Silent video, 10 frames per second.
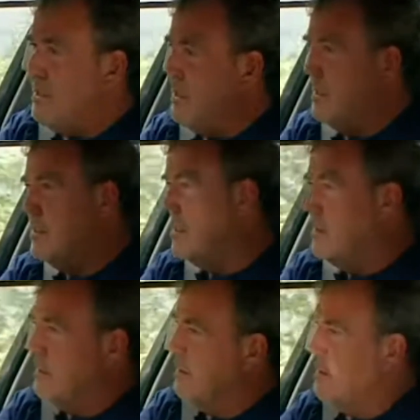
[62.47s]
My
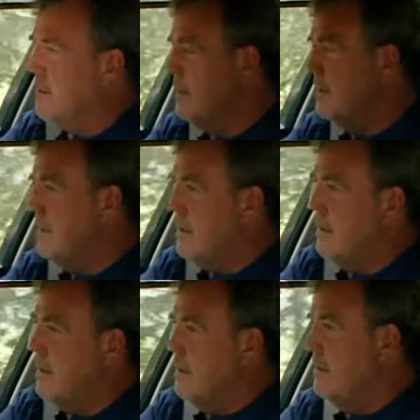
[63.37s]
genius is,
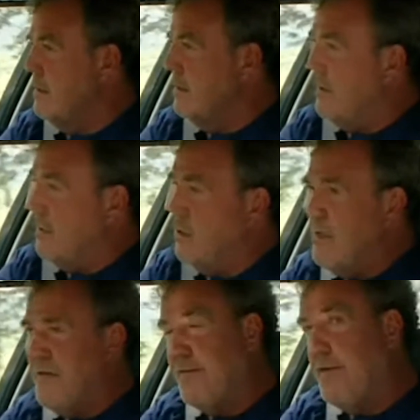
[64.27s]

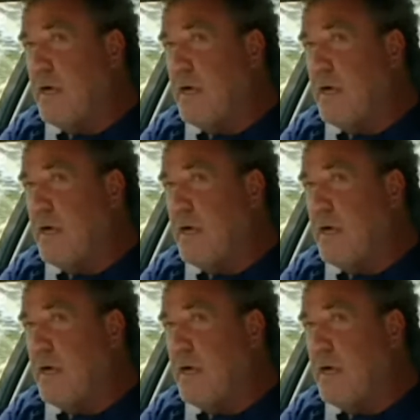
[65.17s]
it's almost